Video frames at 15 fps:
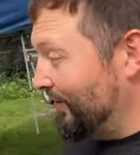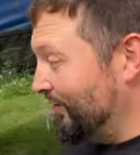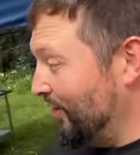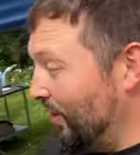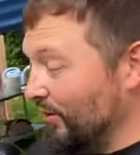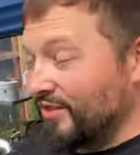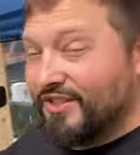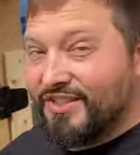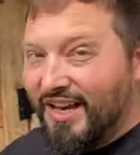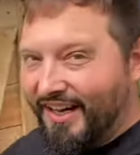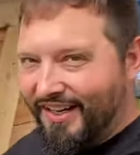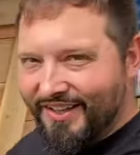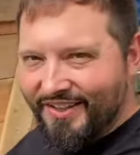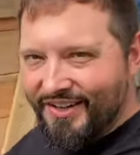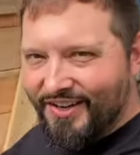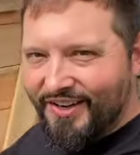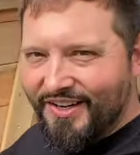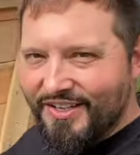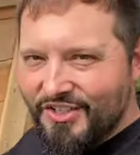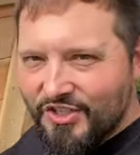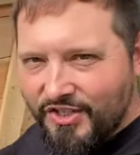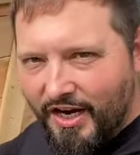No secondary
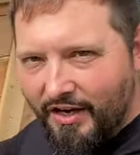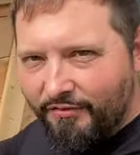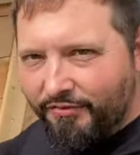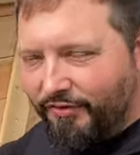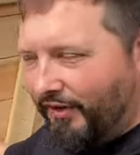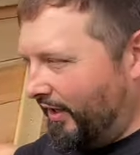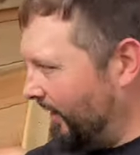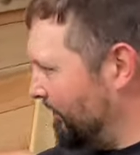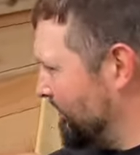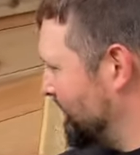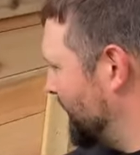jet flames